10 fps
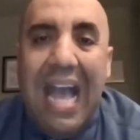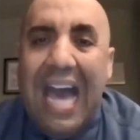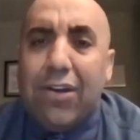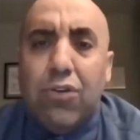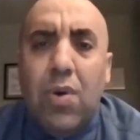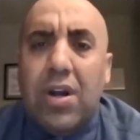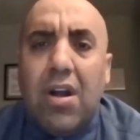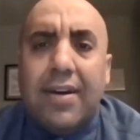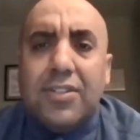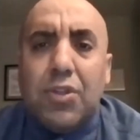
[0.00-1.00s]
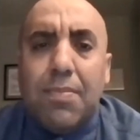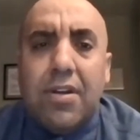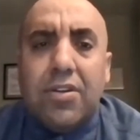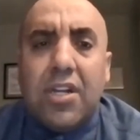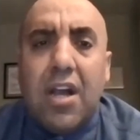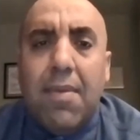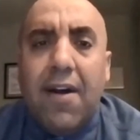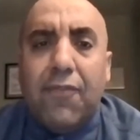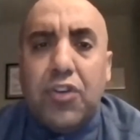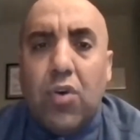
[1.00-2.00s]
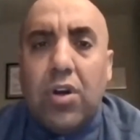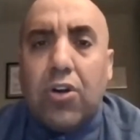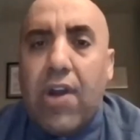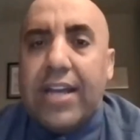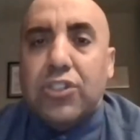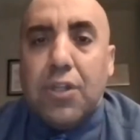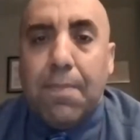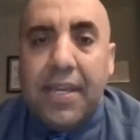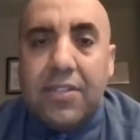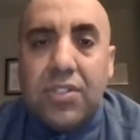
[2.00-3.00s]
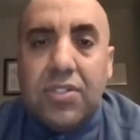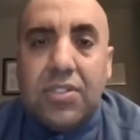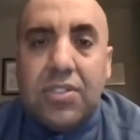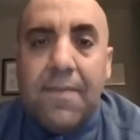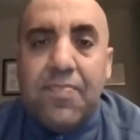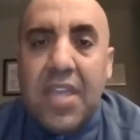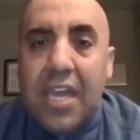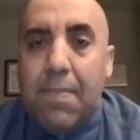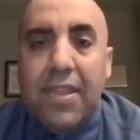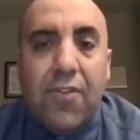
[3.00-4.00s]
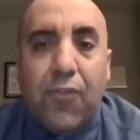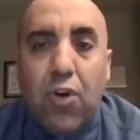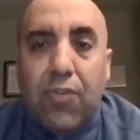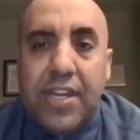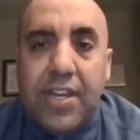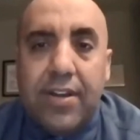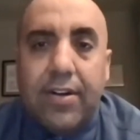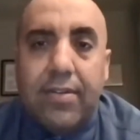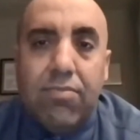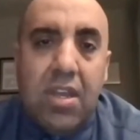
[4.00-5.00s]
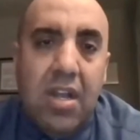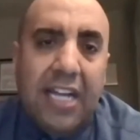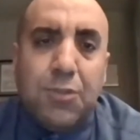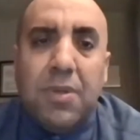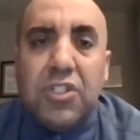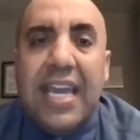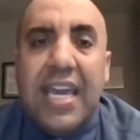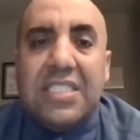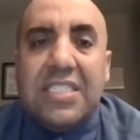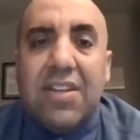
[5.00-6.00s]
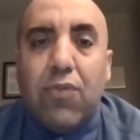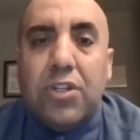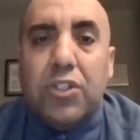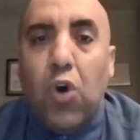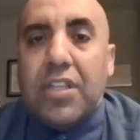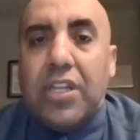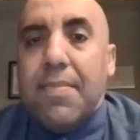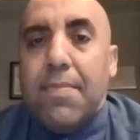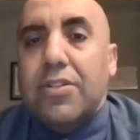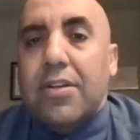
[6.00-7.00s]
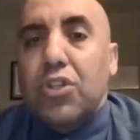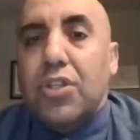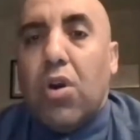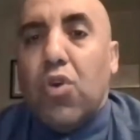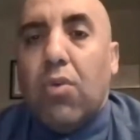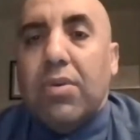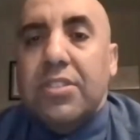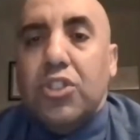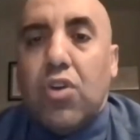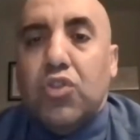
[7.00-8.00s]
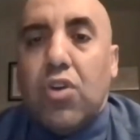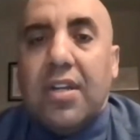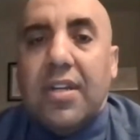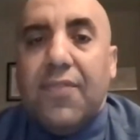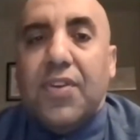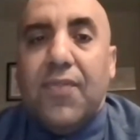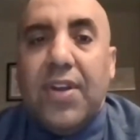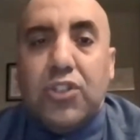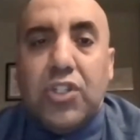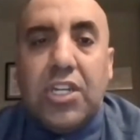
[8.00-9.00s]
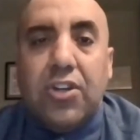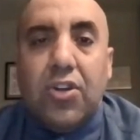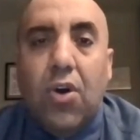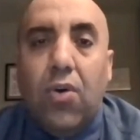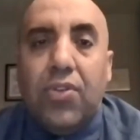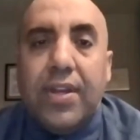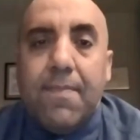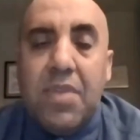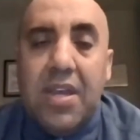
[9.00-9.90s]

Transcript: I don't know what caused the mirror to come off the door and crash into pieces. It'd been there for over a year. I suppose the adhesive was holding the mirror to the door wasn't strong enough and eventually couldn't hold it.